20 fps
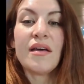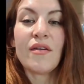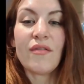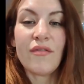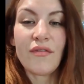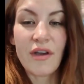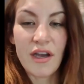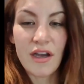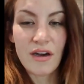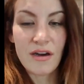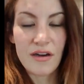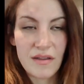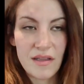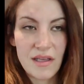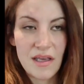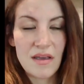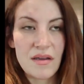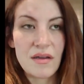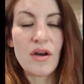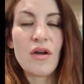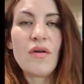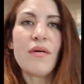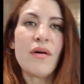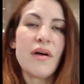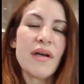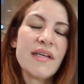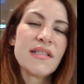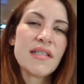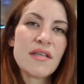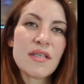Very early. No,
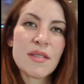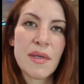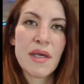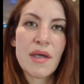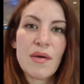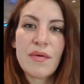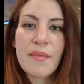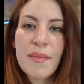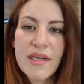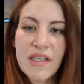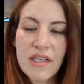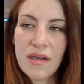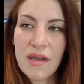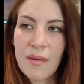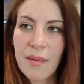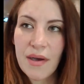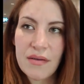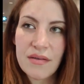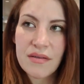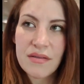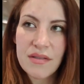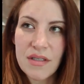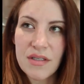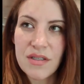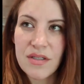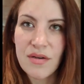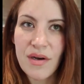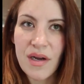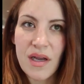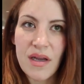excuse me. What am I talking about?
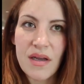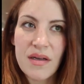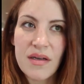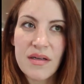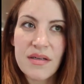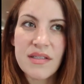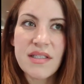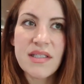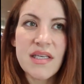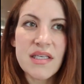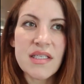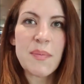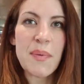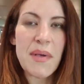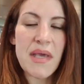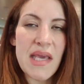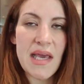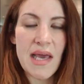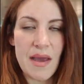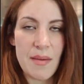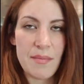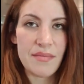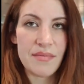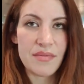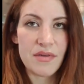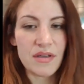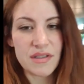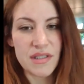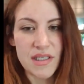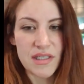6:30. 6 p.m.
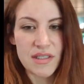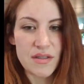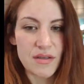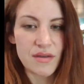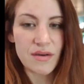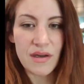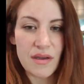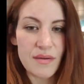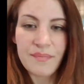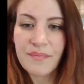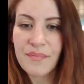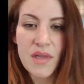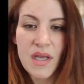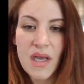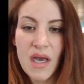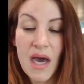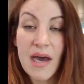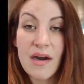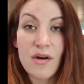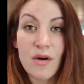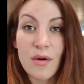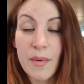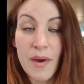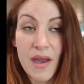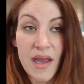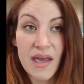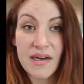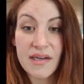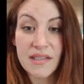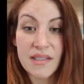Not 6:30. I don't know where my
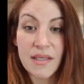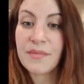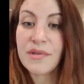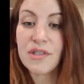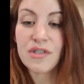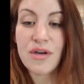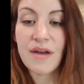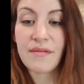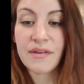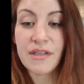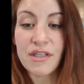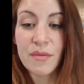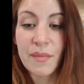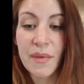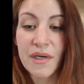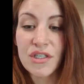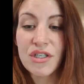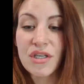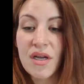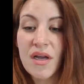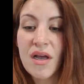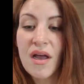head is. I've been traveling too much.